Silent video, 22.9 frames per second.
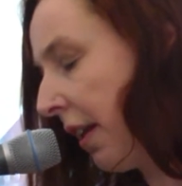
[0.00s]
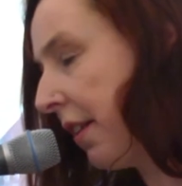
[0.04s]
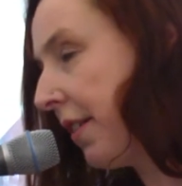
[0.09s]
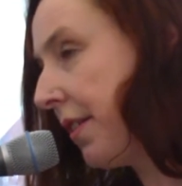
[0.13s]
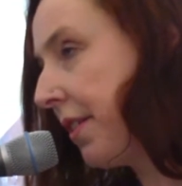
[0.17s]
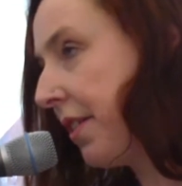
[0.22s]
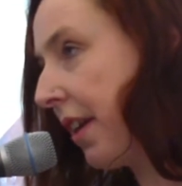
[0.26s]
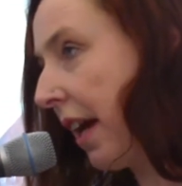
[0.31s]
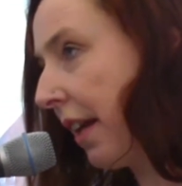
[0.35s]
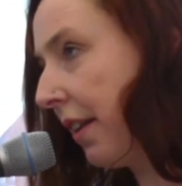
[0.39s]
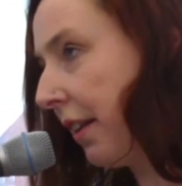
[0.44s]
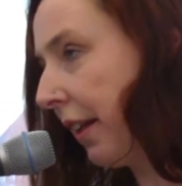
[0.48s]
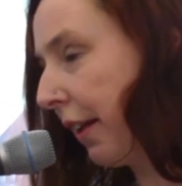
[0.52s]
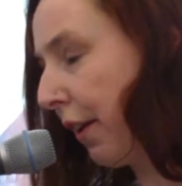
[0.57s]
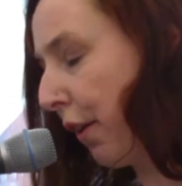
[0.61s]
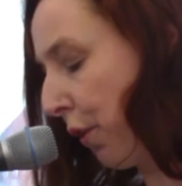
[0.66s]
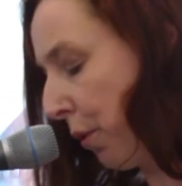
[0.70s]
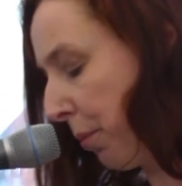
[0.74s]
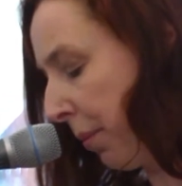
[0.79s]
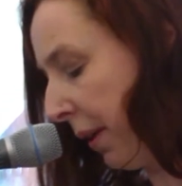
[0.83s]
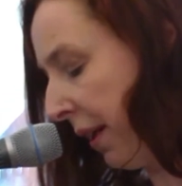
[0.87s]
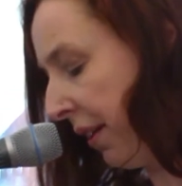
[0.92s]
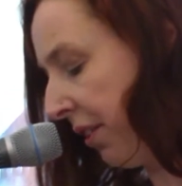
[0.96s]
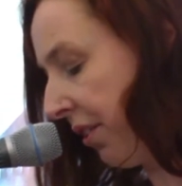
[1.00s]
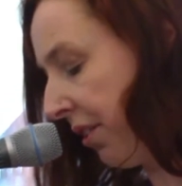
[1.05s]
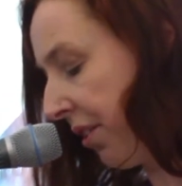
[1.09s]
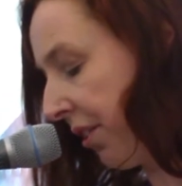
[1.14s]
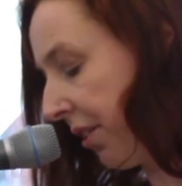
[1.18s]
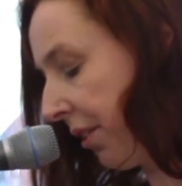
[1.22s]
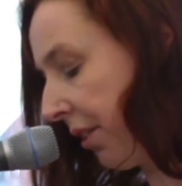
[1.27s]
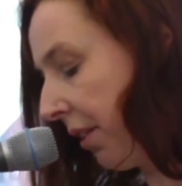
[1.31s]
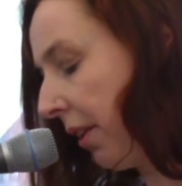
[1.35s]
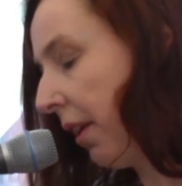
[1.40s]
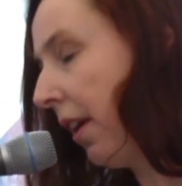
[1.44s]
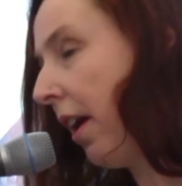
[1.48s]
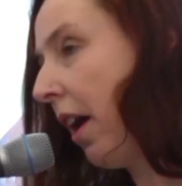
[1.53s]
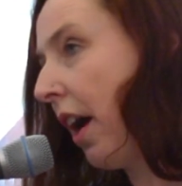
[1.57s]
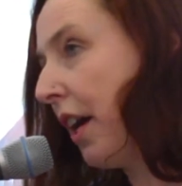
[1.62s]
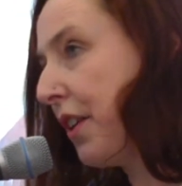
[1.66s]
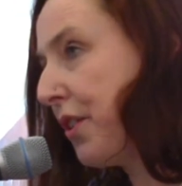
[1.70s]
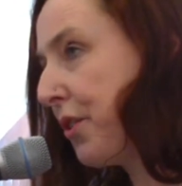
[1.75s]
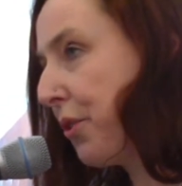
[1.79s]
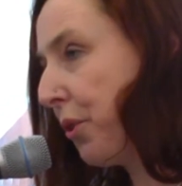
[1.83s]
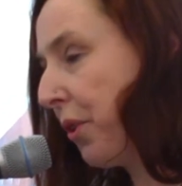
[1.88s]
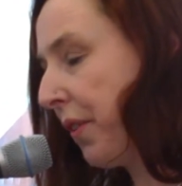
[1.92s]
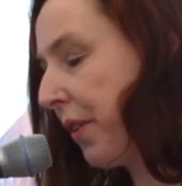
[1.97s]
Standing on the beach,
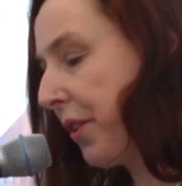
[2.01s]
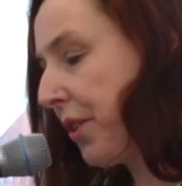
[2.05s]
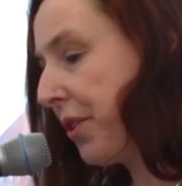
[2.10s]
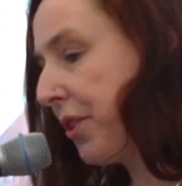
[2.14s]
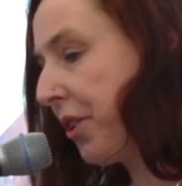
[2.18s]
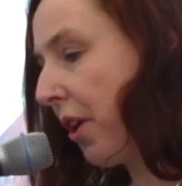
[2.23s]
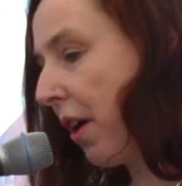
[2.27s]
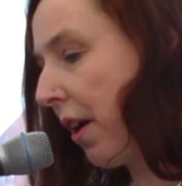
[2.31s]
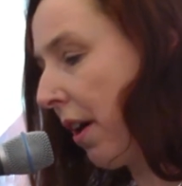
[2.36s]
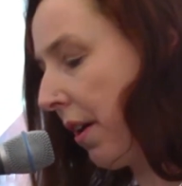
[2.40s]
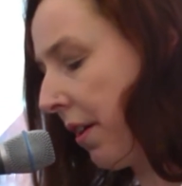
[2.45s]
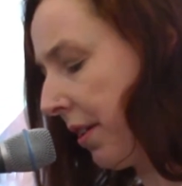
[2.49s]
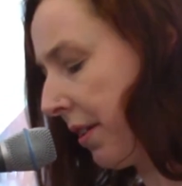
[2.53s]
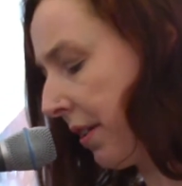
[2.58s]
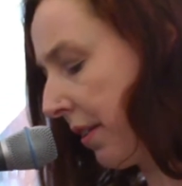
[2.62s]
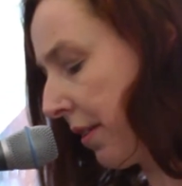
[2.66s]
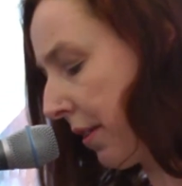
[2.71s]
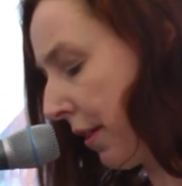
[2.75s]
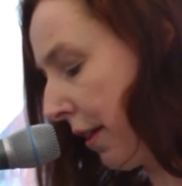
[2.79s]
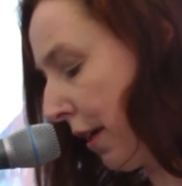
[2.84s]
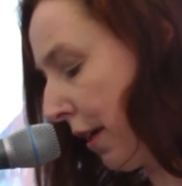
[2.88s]
I saw the stars